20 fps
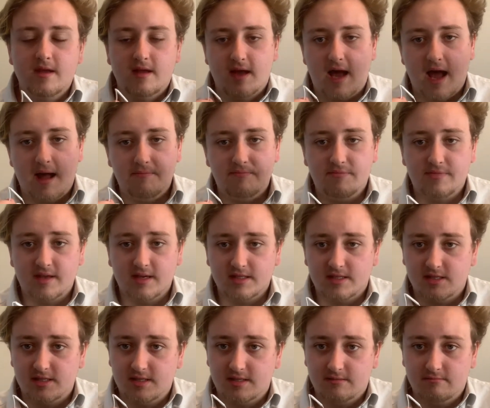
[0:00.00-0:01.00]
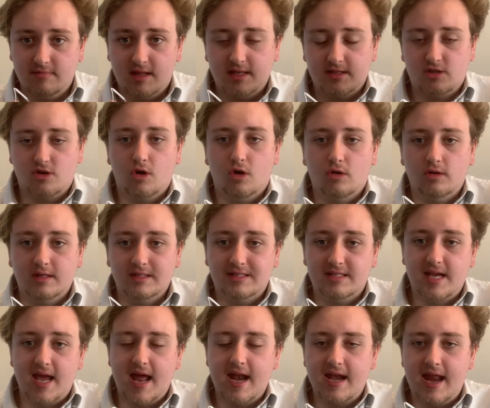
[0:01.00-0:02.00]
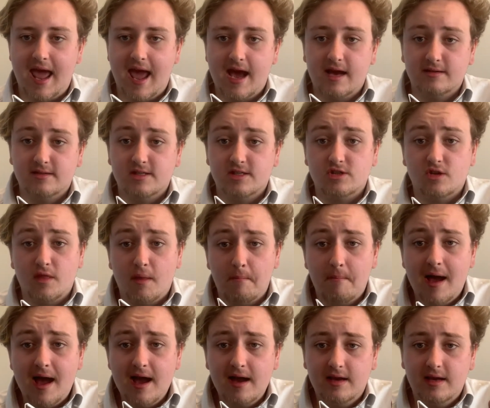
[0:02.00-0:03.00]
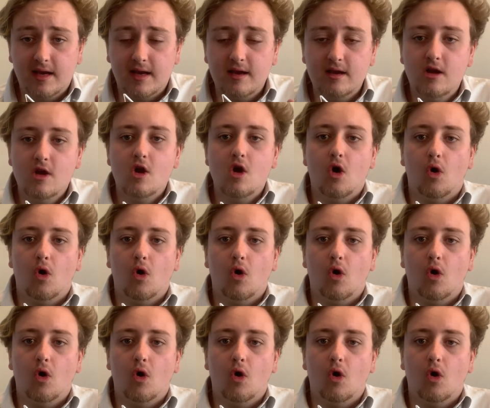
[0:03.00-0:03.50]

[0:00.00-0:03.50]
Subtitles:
There's, let's call it 10 houses on the market.